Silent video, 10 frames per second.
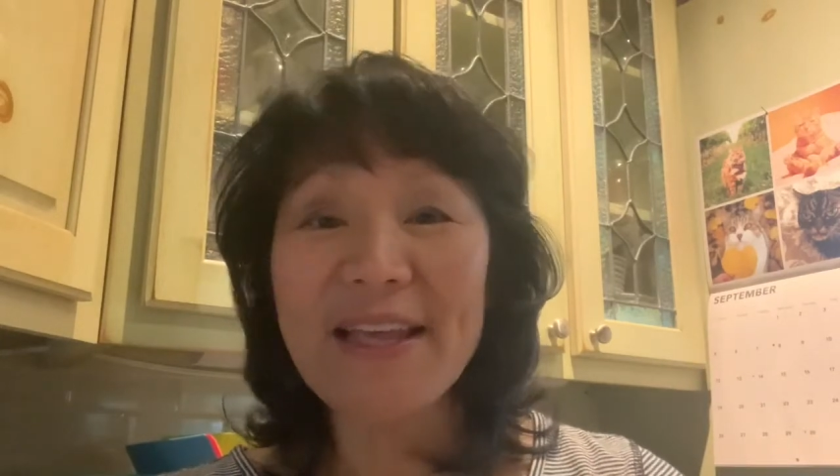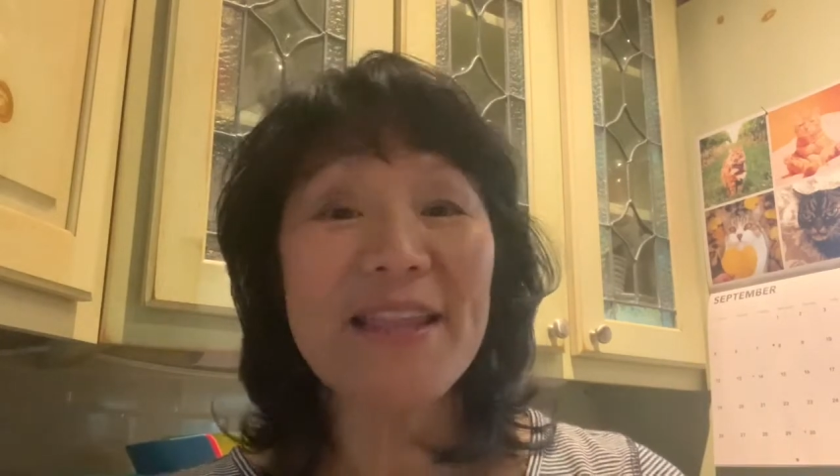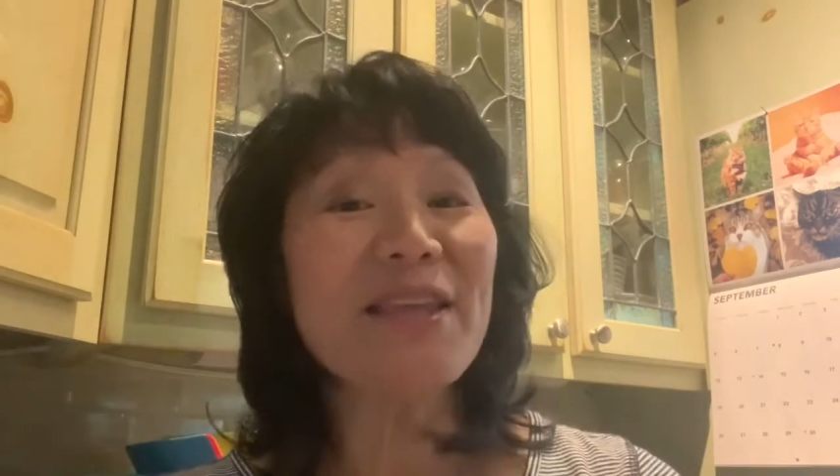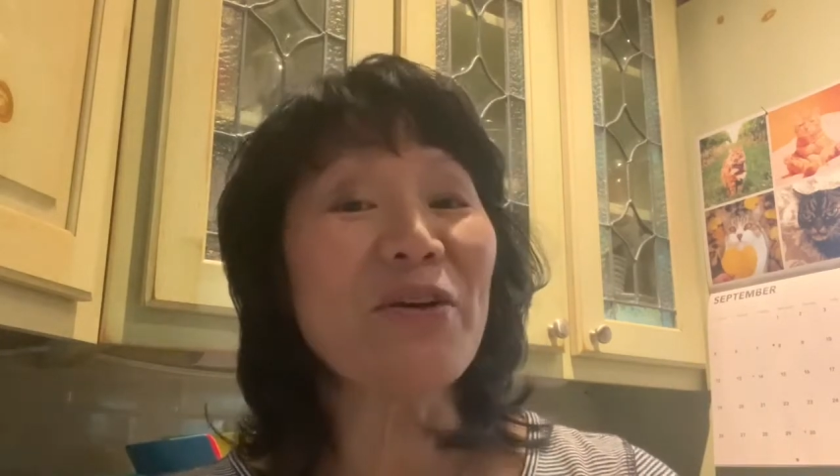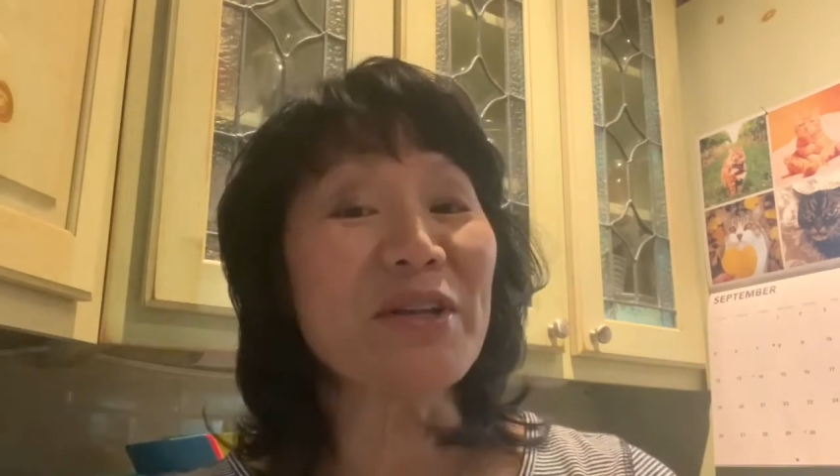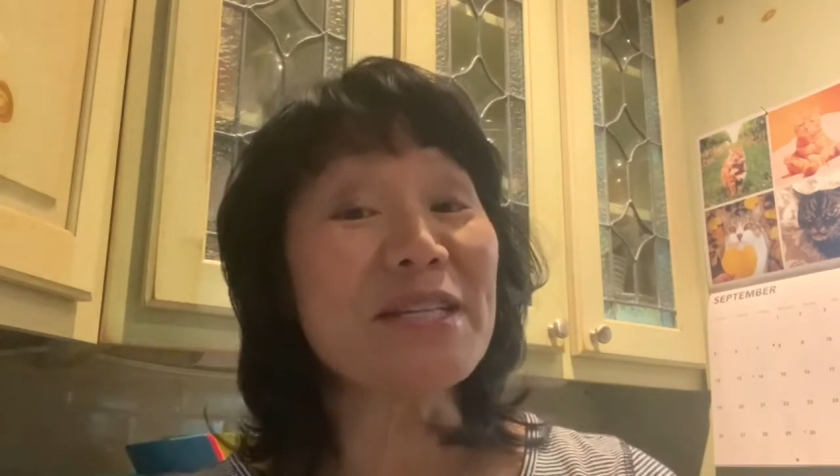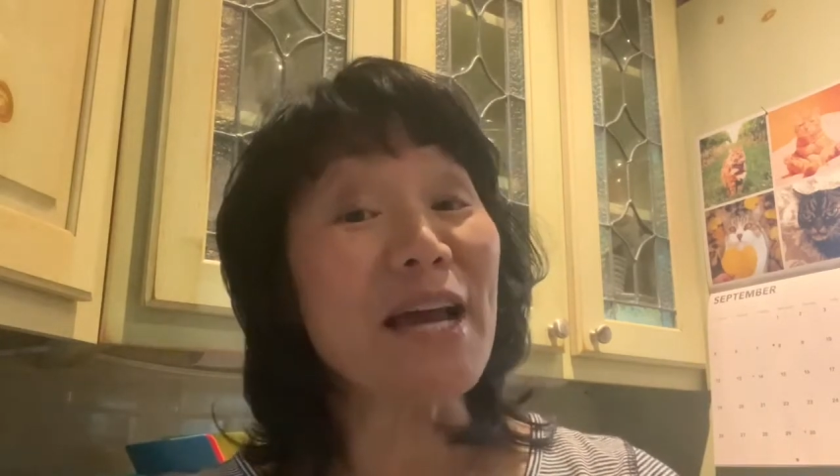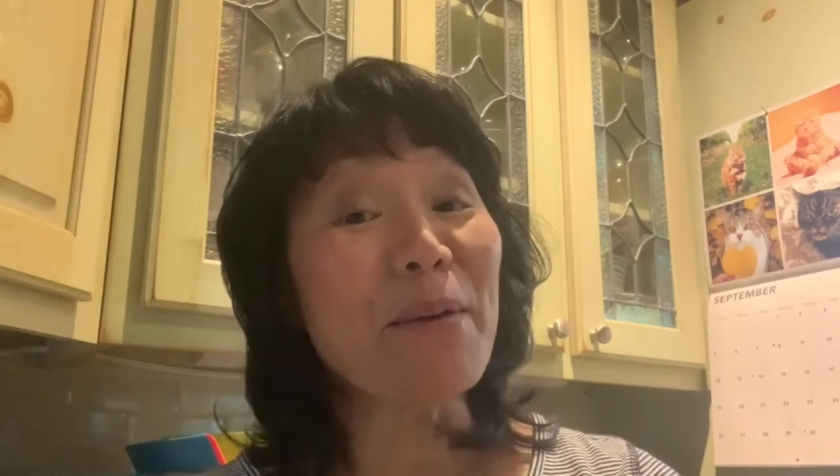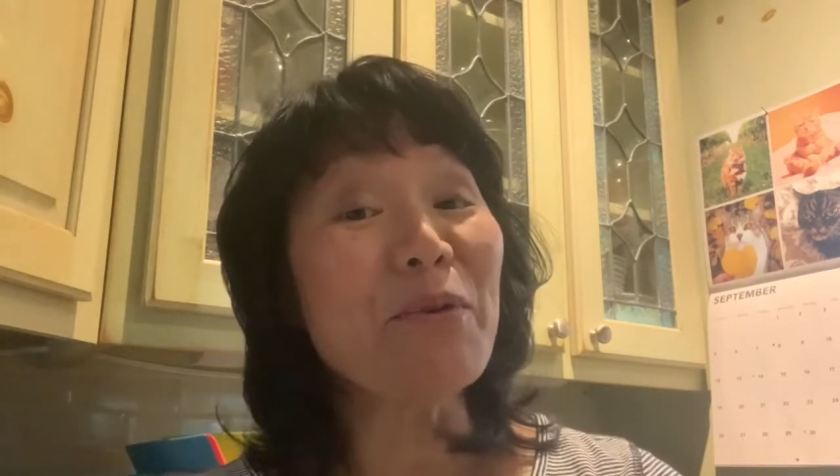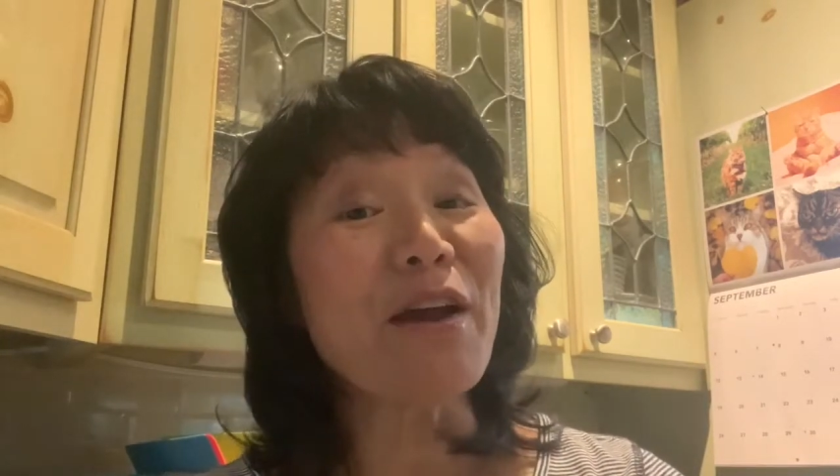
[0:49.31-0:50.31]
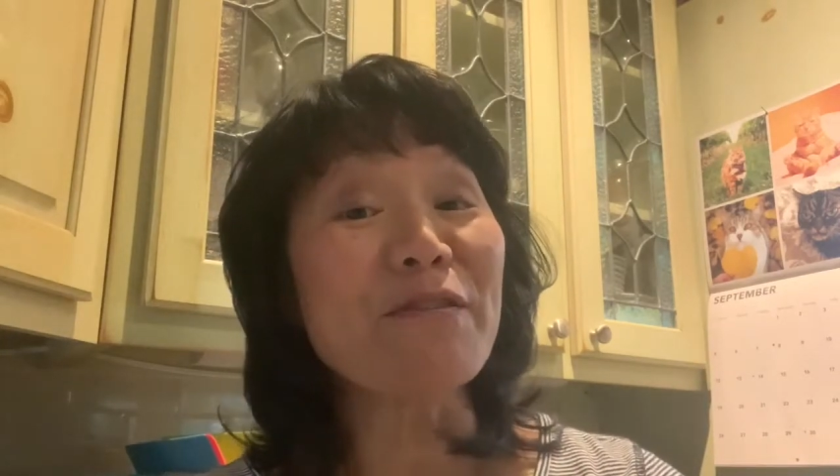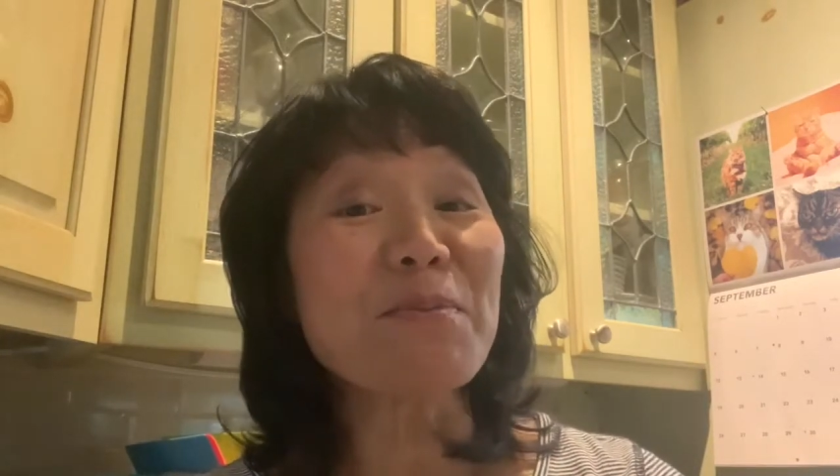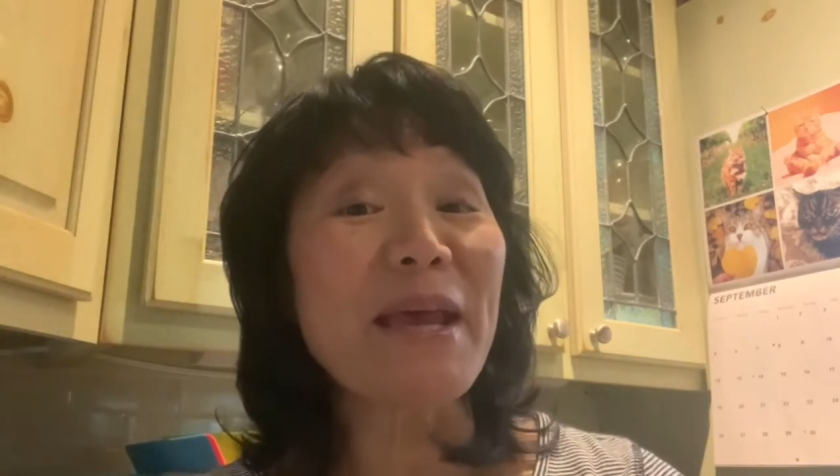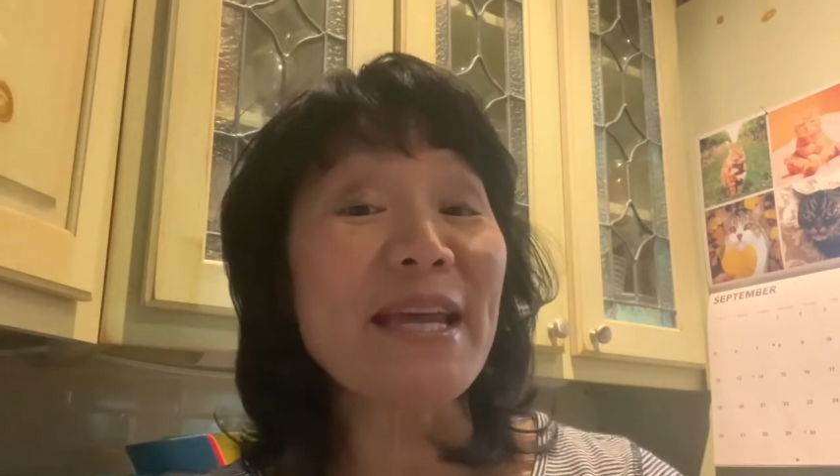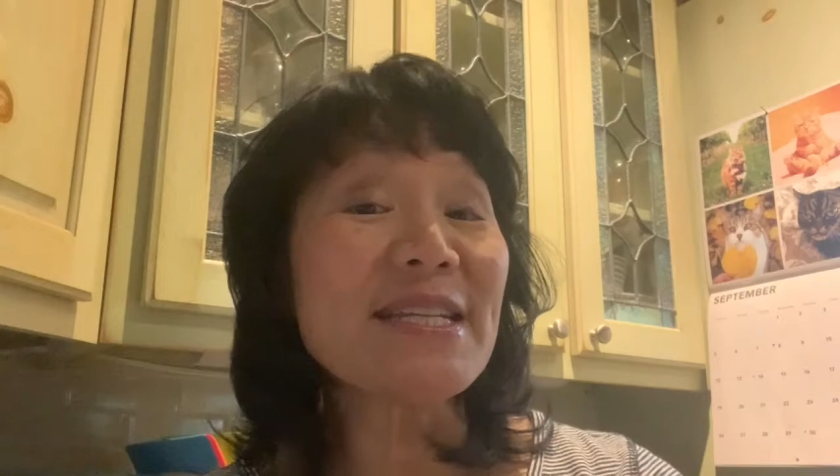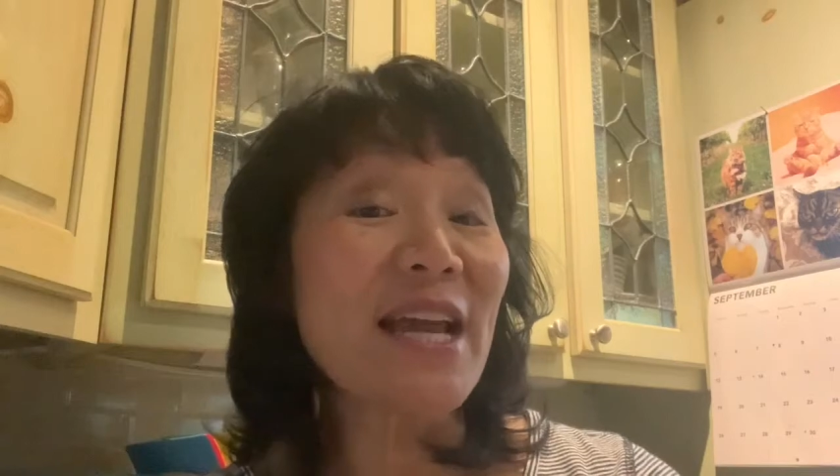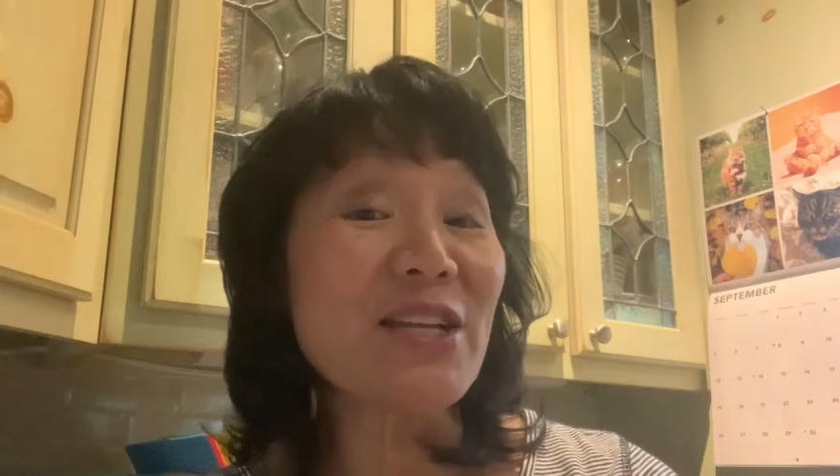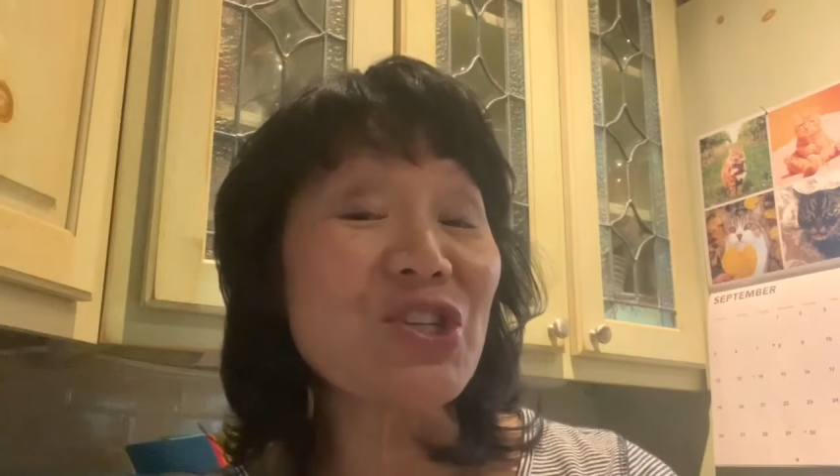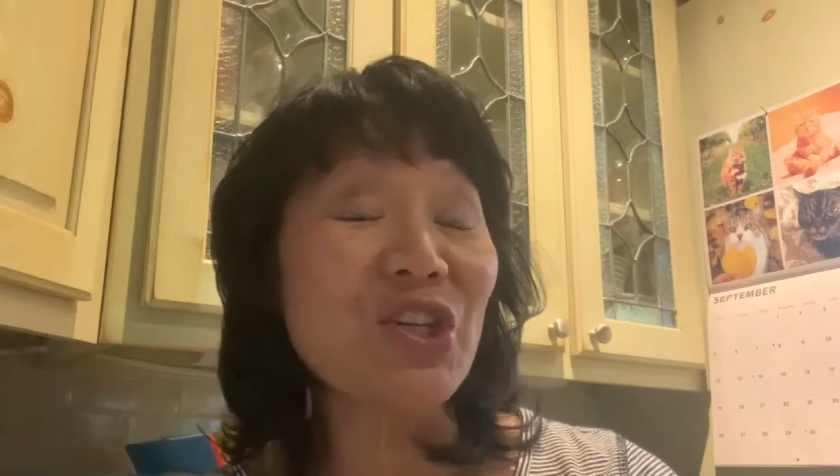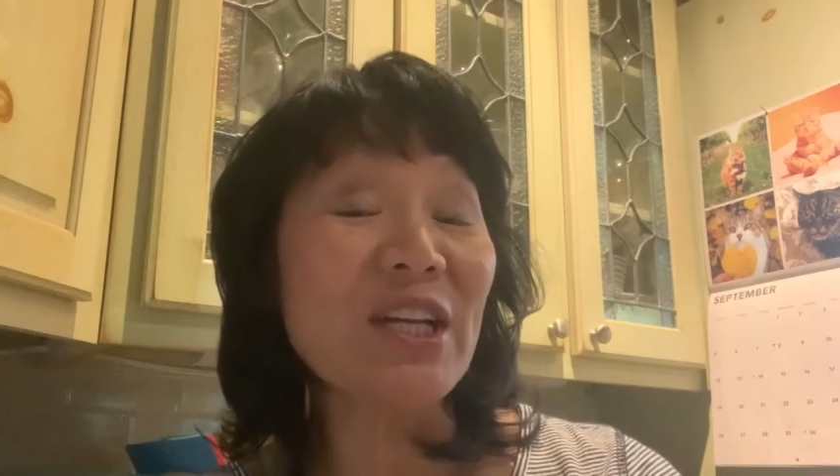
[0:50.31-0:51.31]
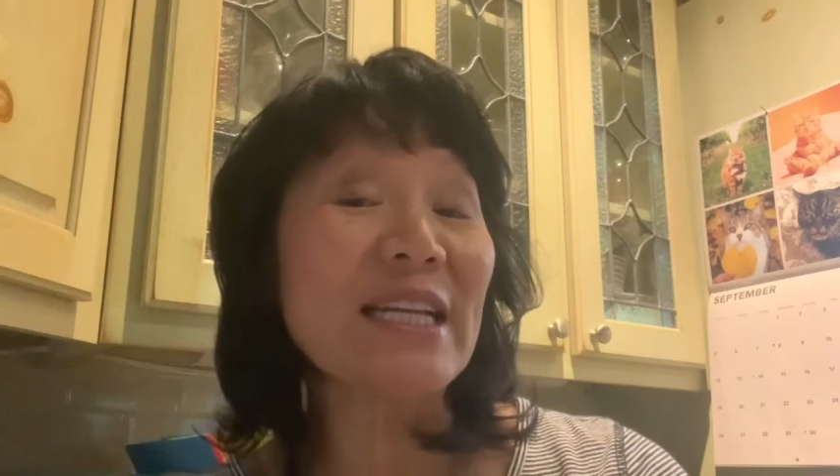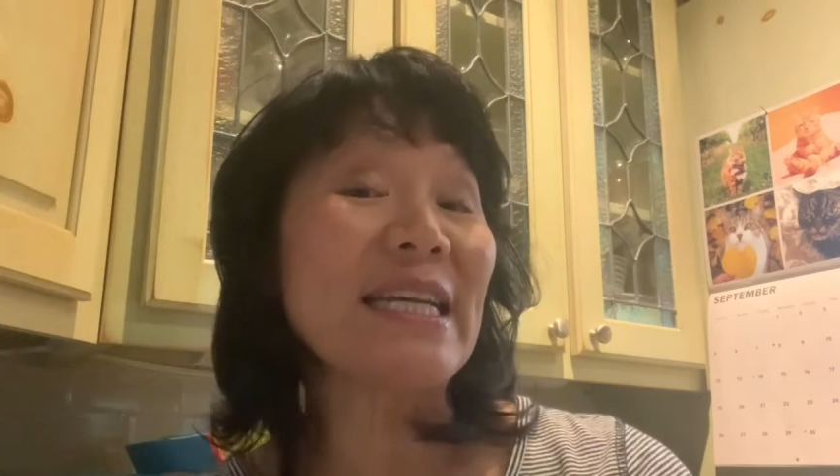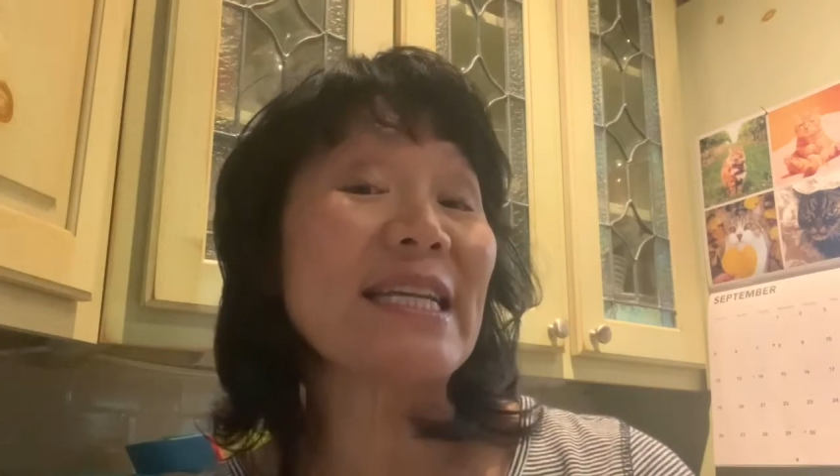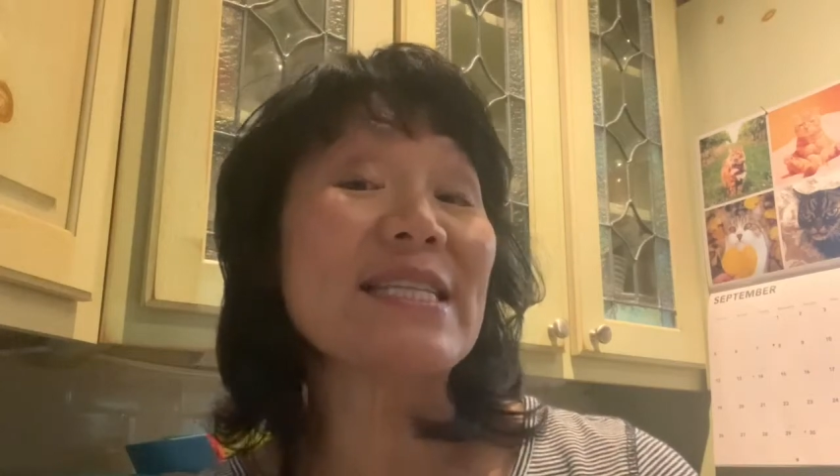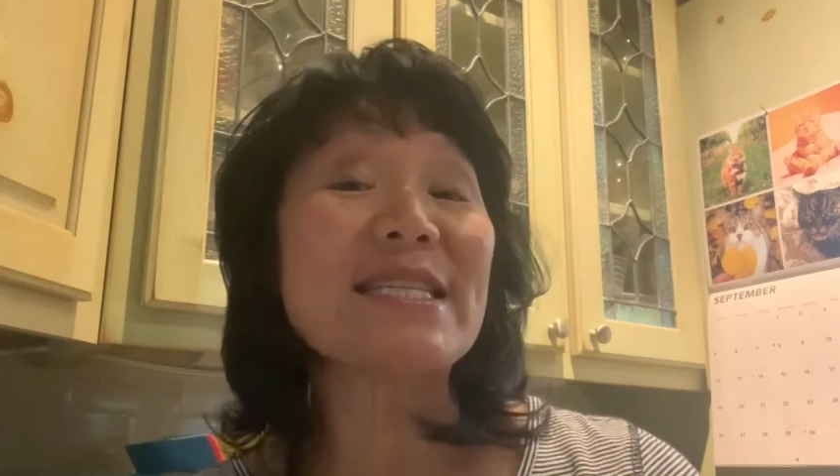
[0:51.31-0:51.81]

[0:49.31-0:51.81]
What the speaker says: The only time you have to pay attention is